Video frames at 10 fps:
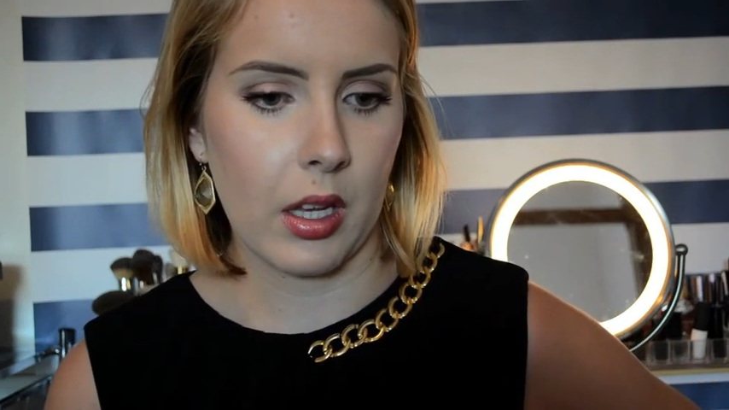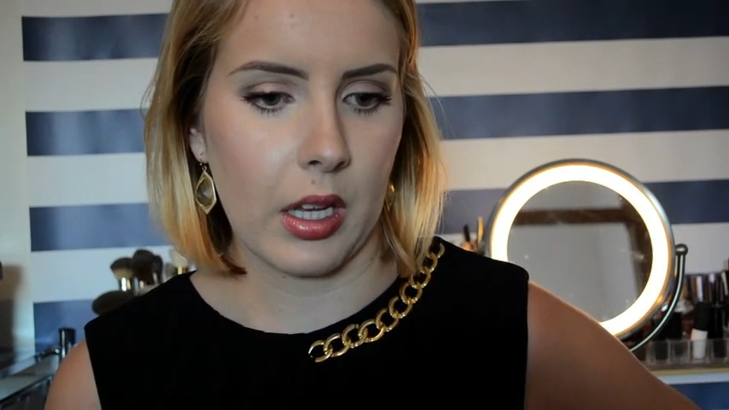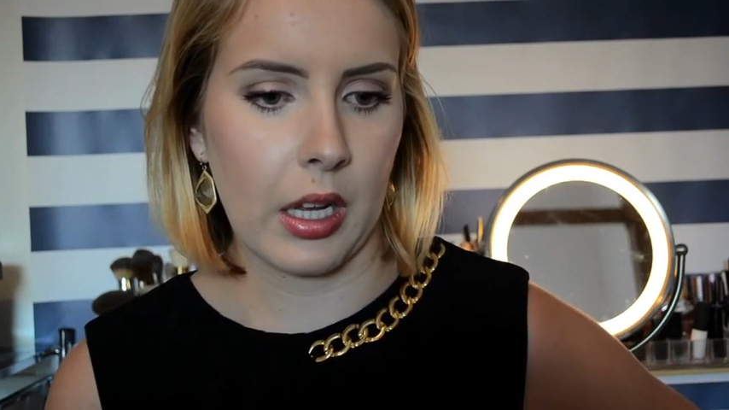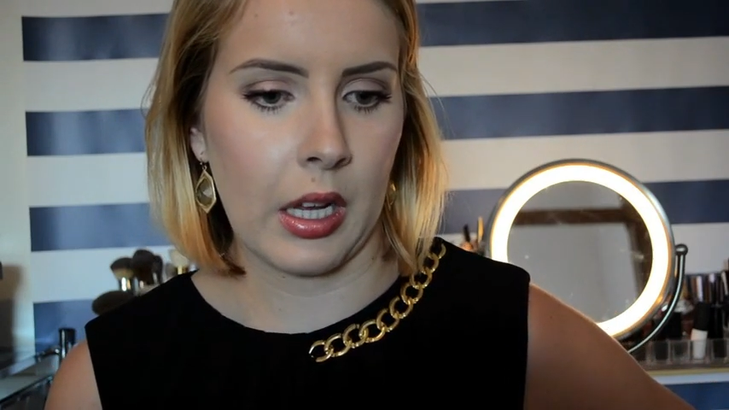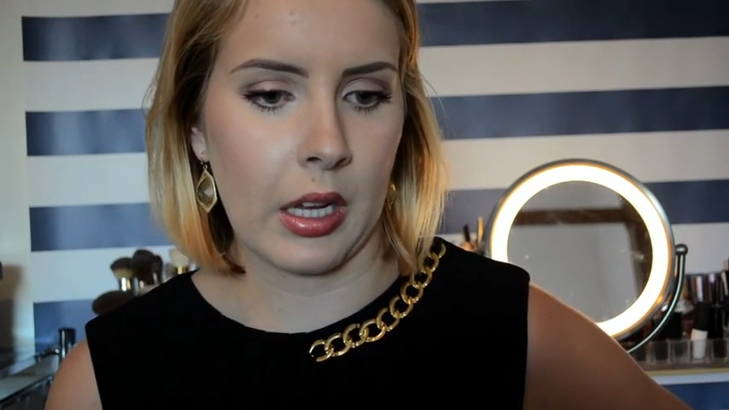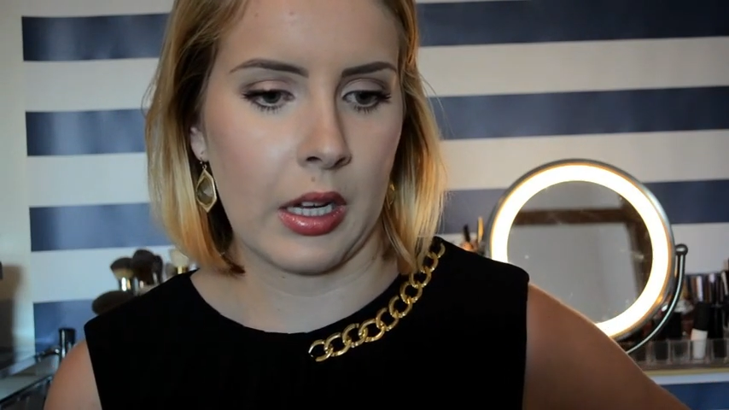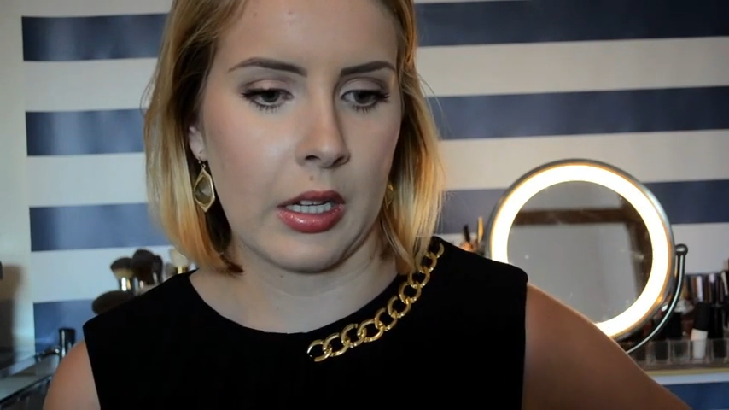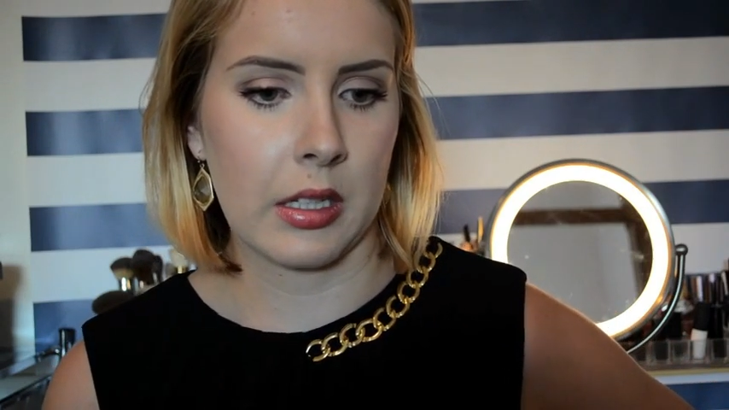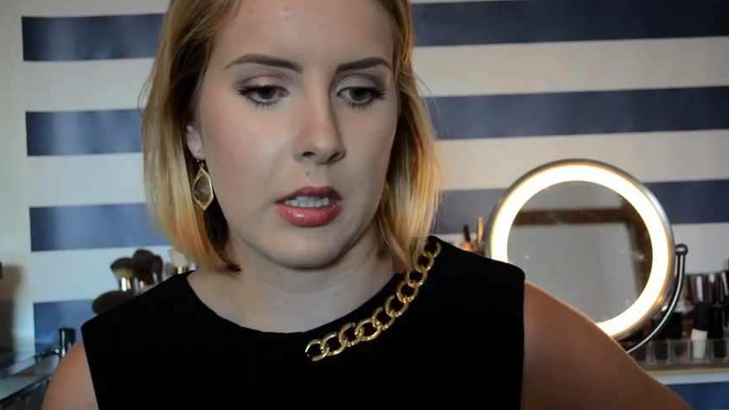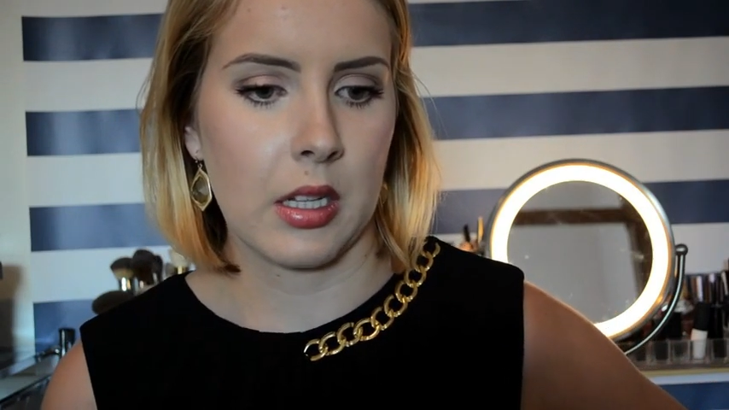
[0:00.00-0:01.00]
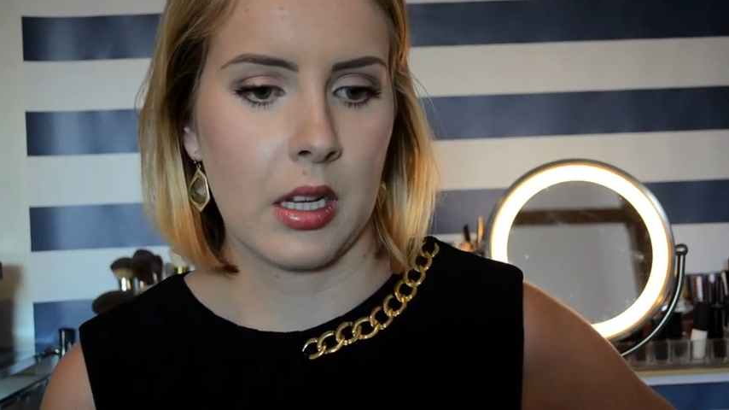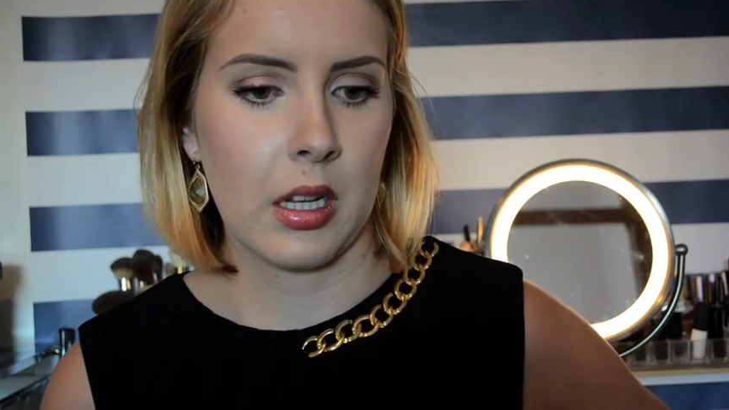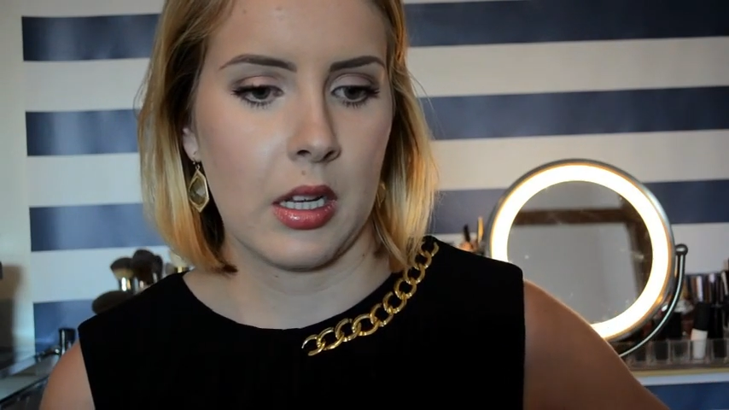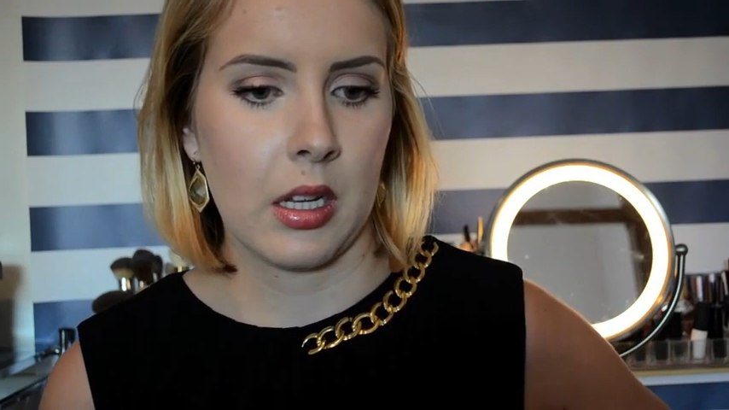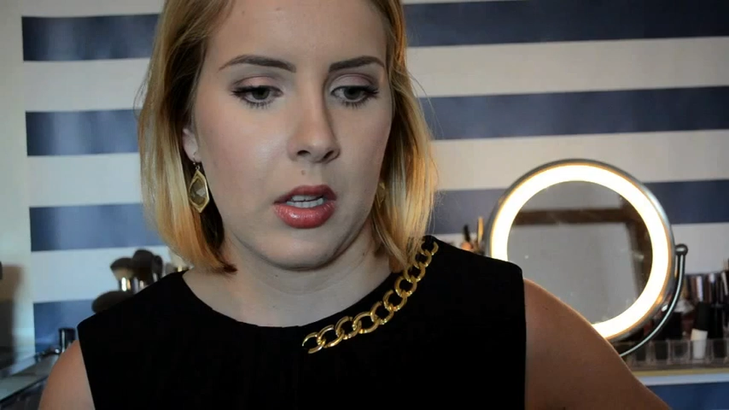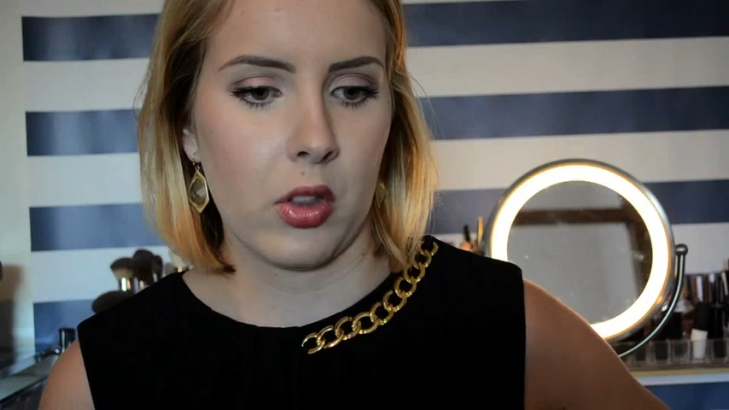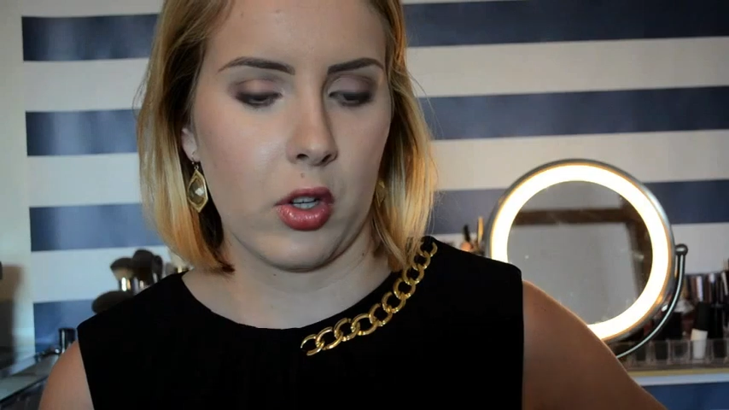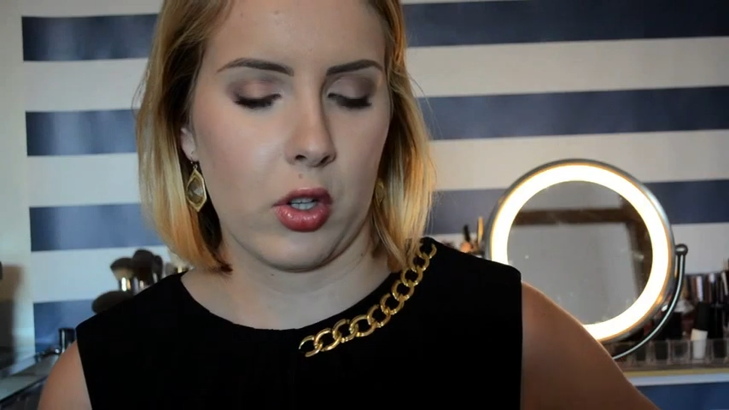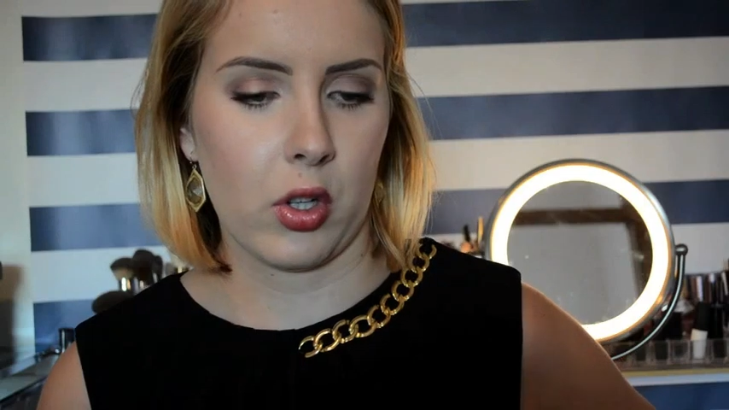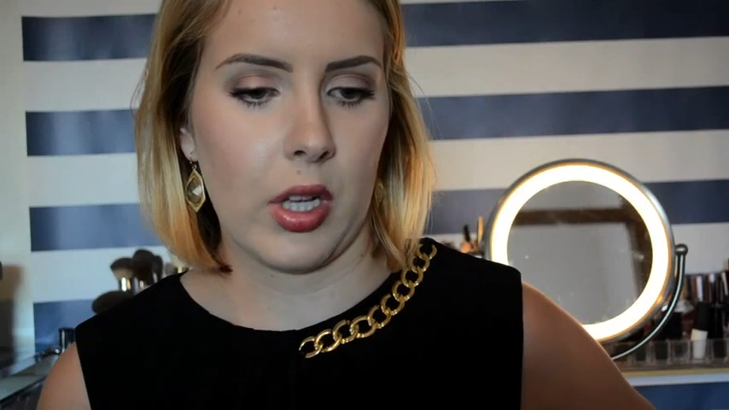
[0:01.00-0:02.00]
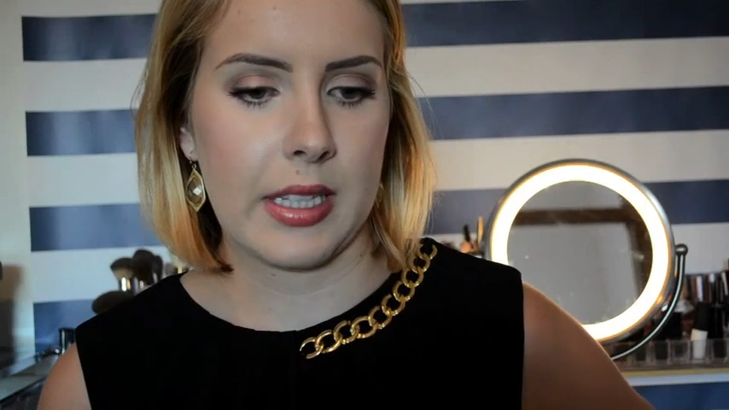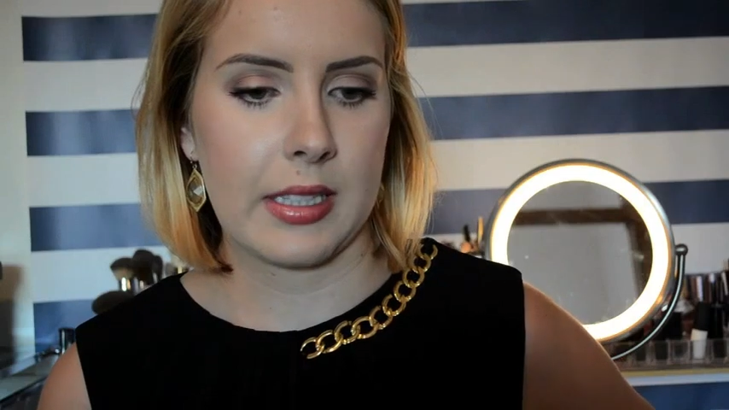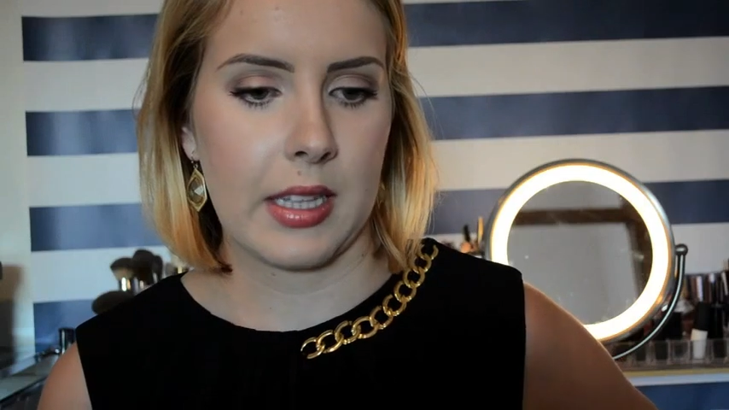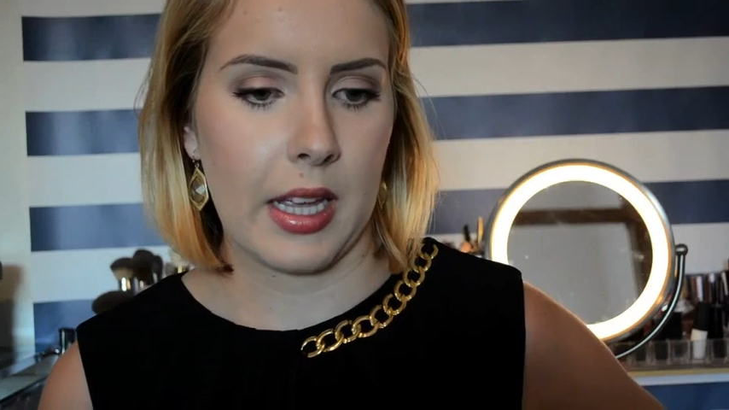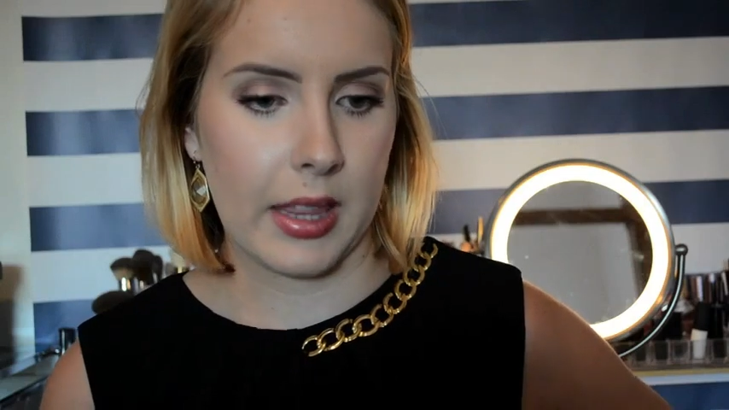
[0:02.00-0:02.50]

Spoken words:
and the girl had said